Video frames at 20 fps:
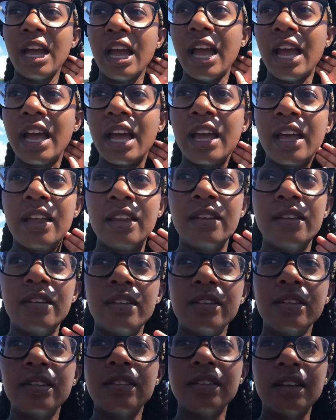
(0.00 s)
and
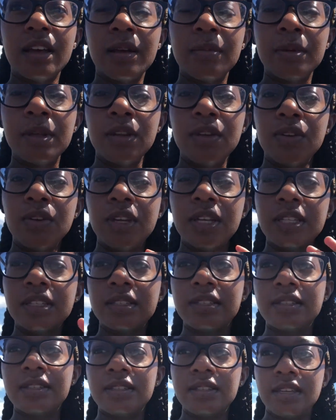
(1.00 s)
I mean, you can
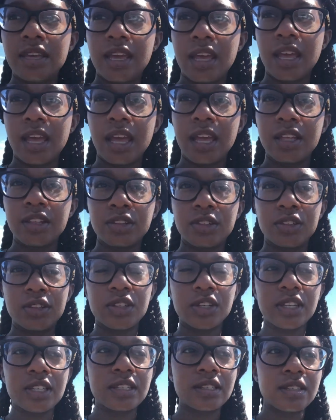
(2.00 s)
see it
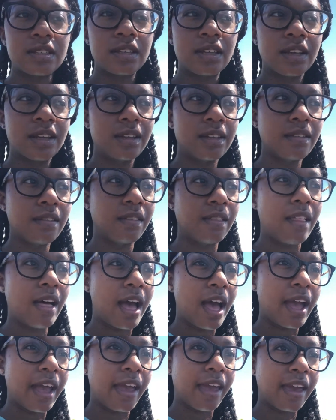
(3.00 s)
looks
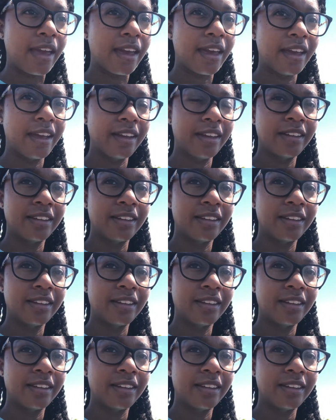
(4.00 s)
like